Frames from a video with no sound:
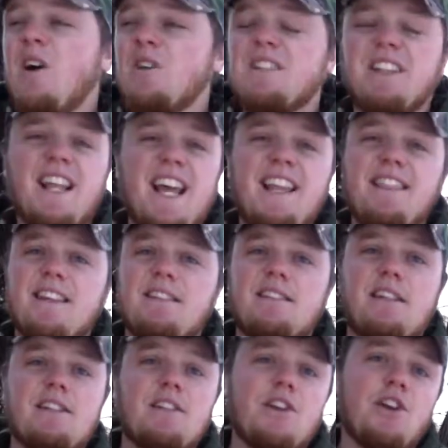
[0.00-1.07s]
it's late in the
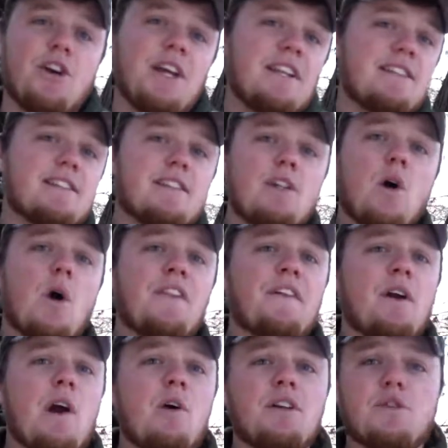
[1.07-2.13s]
season, you're getting snow on the
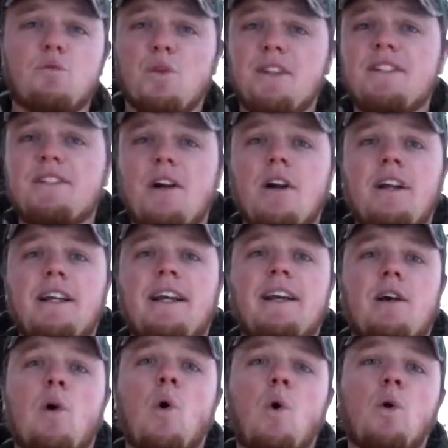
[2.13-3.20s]
ground, it's really starting to
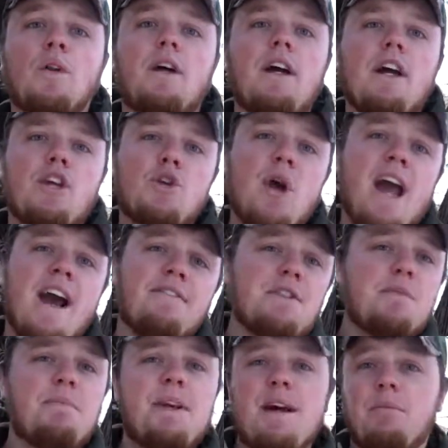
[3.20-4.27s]
get cold. You have to
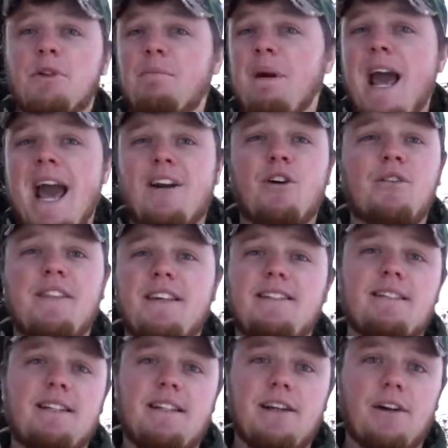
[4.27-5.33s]
be able to pattern
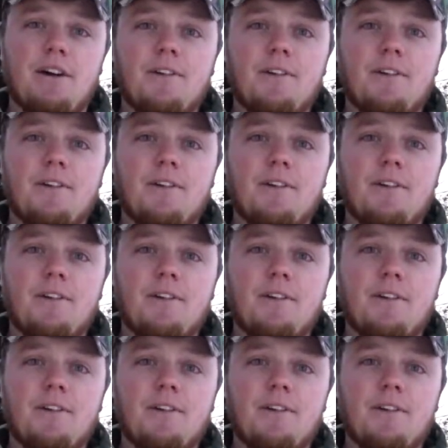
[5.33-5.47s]
these deer.